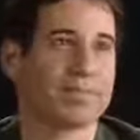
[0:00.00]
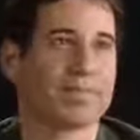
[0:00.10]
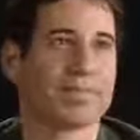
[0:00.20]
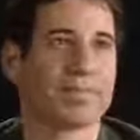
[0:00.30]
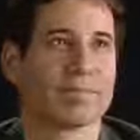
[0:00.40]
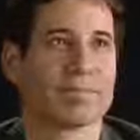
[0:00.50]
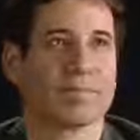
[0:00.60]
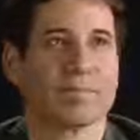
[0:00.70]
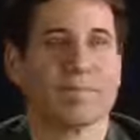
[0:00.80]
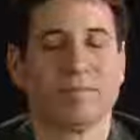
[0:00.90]
Okay. We'll go
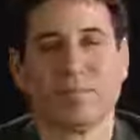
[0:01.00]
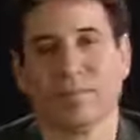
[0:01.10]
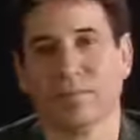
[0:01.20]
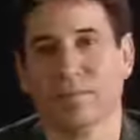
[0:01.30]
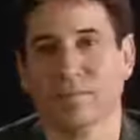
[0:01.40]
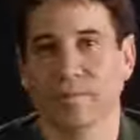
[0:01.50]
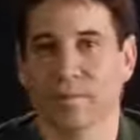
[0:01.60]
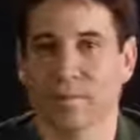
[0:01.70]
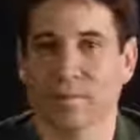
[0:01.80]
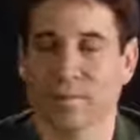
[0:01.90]
on to another
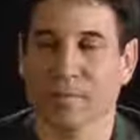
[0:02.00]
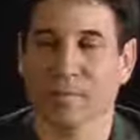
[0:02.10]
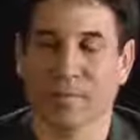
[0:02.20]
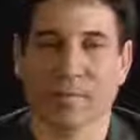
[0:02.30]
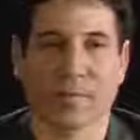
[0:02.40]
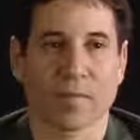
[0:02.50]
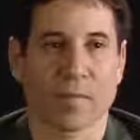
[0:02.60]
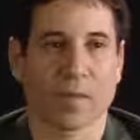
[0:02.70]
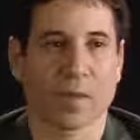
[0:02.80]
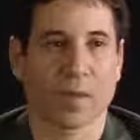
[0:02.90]

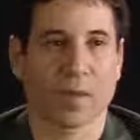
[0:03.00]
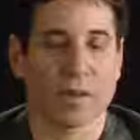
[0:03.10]
one.